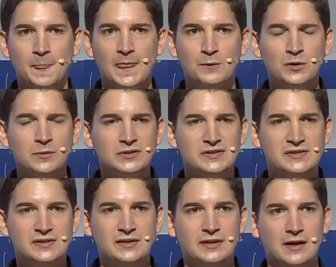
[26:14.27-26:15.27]
We will
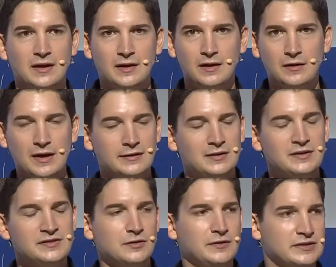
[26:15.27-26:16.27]
see. At
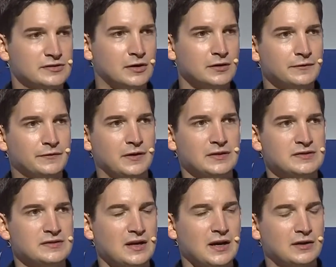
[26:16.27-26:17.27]
least on this conference,
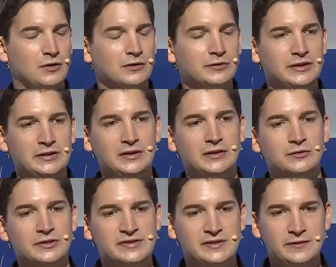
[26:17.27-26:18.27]
I already
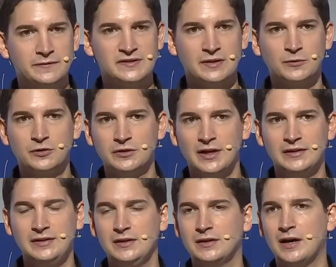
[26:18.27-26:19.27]
received some good
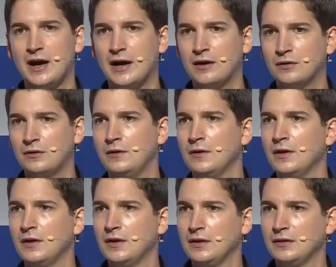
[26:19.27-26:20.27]
idea how
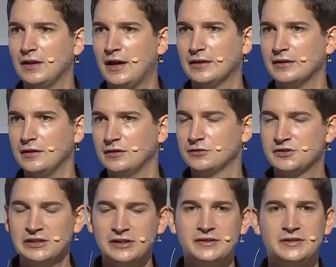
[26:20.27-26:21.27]
a
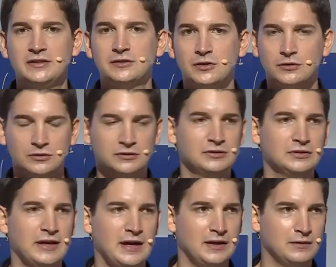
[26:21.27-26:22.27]
utility token
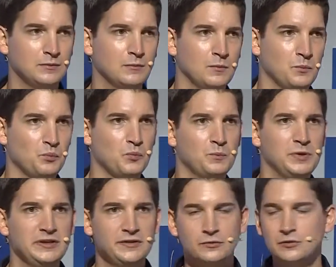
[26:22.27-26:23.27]
can be
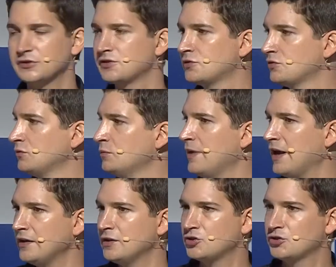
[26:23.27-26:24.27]
used to
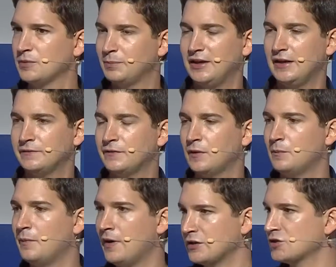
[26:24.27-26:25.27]
manage the platform
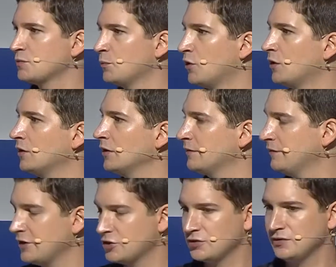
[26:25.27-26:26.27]
much more
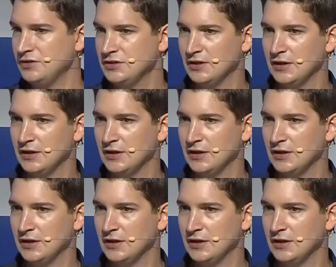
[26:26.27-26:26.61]
efficient